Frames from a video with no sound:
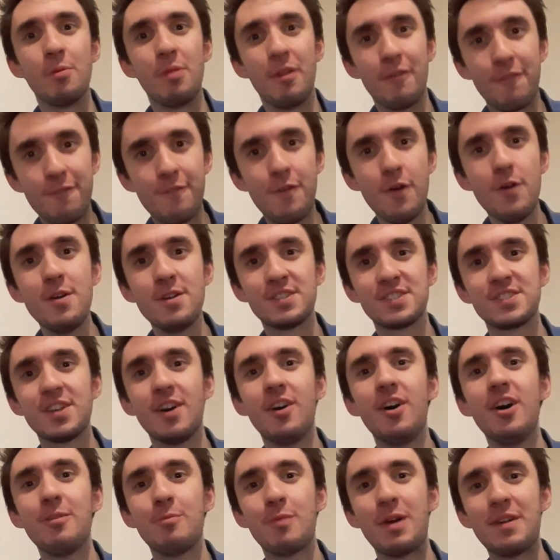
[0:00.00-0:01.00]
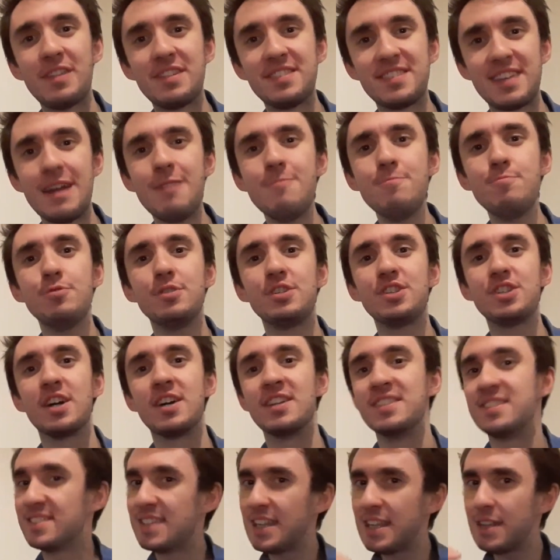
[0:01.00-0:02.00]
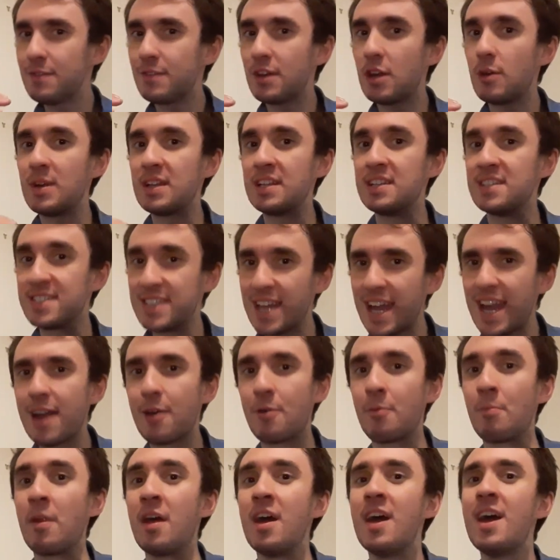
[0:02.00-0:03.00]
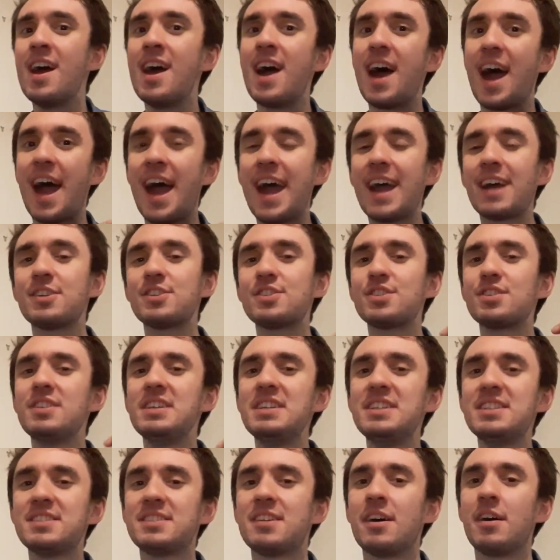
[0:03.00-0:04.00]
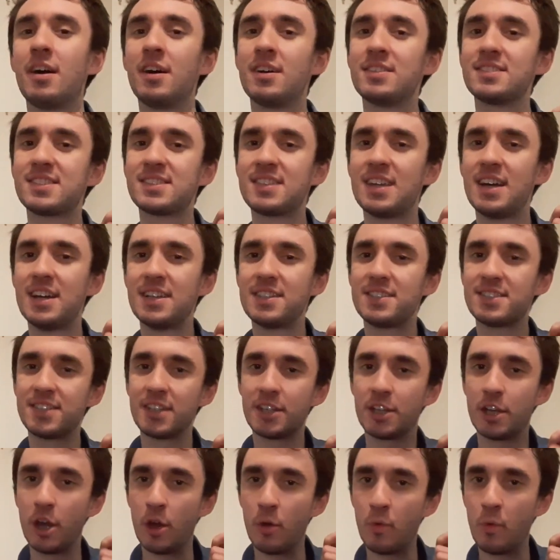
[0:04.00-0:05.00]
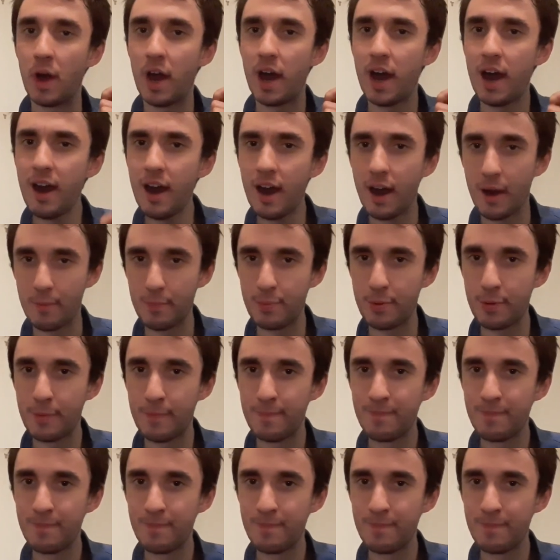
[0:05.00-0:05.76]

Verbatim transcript: the first time where the temperature, instead of going down, actually starts to go up.